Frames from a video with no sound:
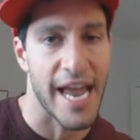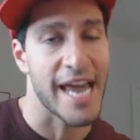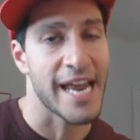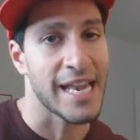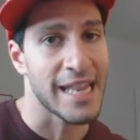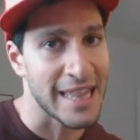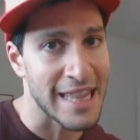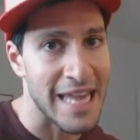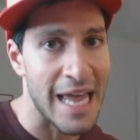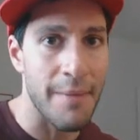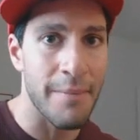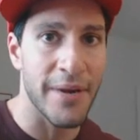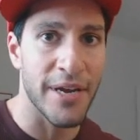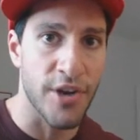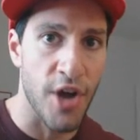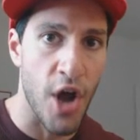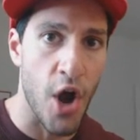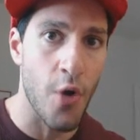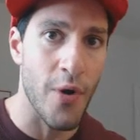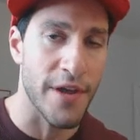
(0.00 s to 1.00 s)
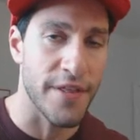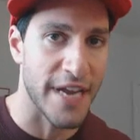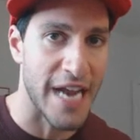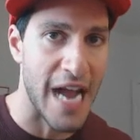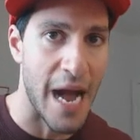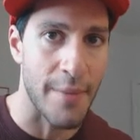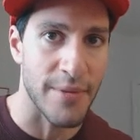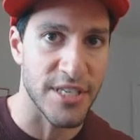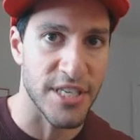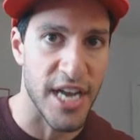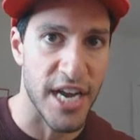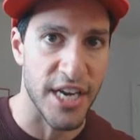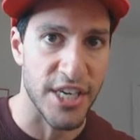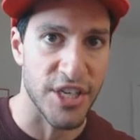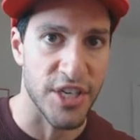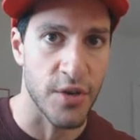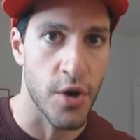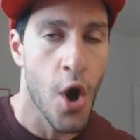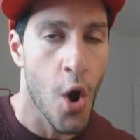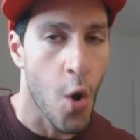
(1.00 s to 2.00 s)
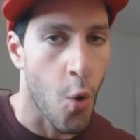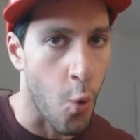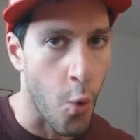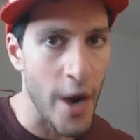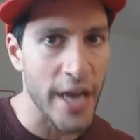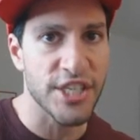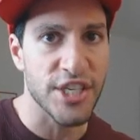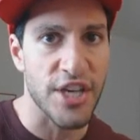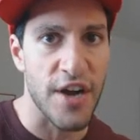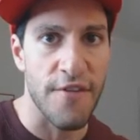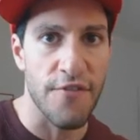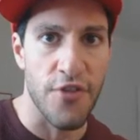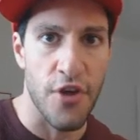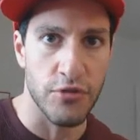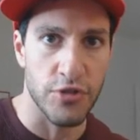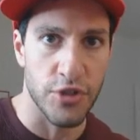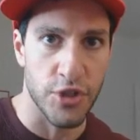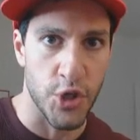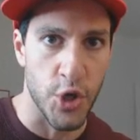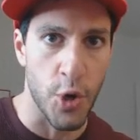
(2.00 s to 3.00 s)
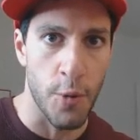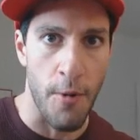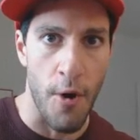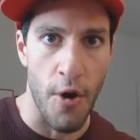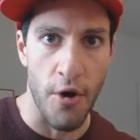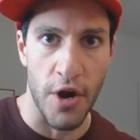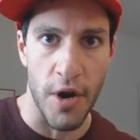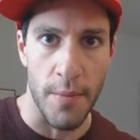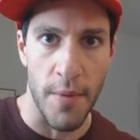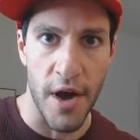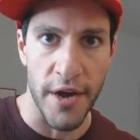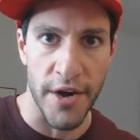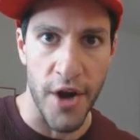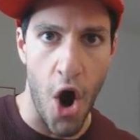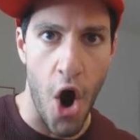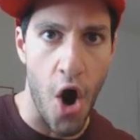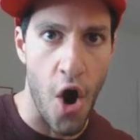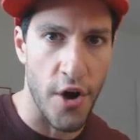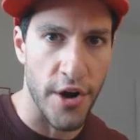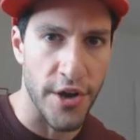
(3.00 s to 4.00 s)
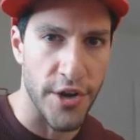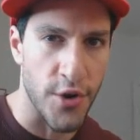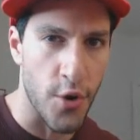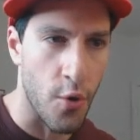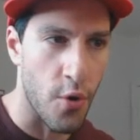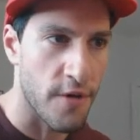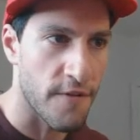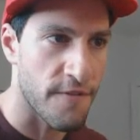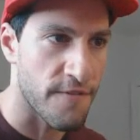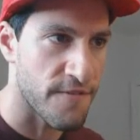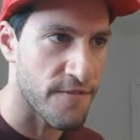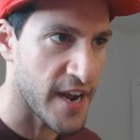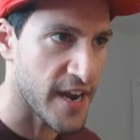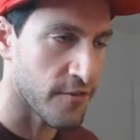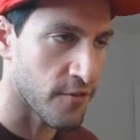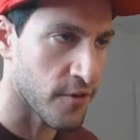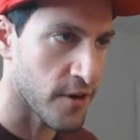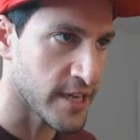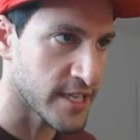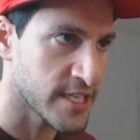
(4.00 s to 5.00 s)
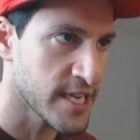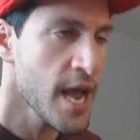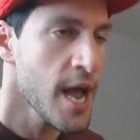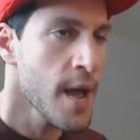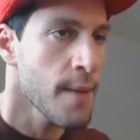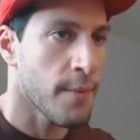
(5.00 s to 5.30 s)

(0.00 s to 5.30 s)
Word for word: and let me know in the comment section which of those two Pokemon are your favorites.